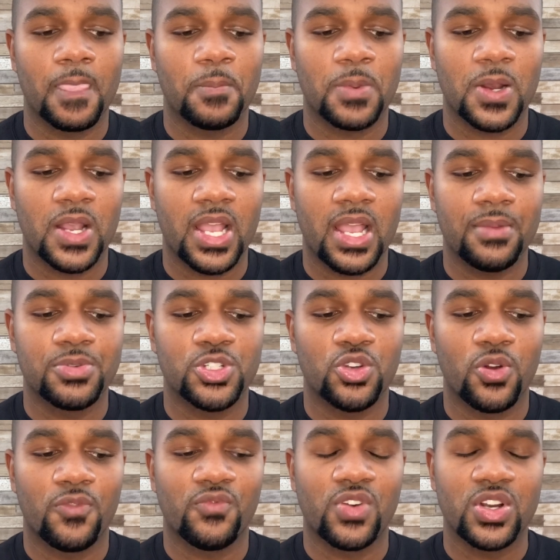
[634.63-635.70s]
perhaps
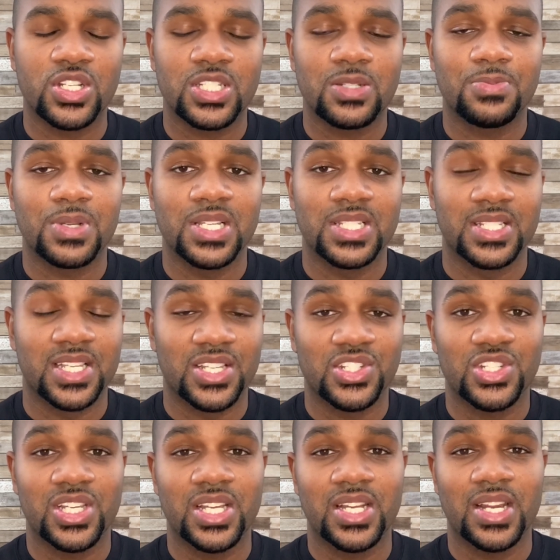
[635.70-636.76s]
your first
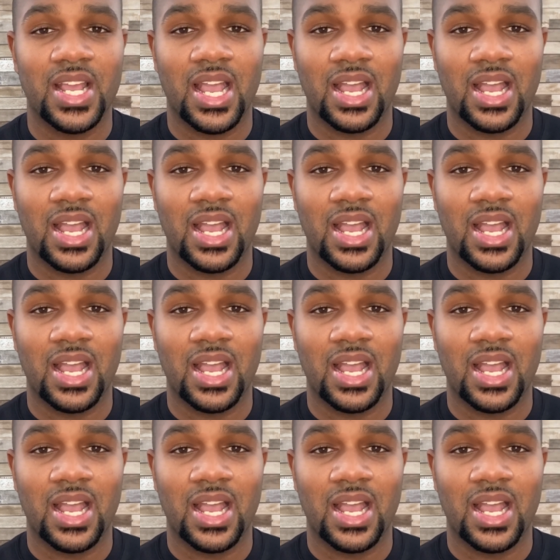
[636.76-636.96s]
position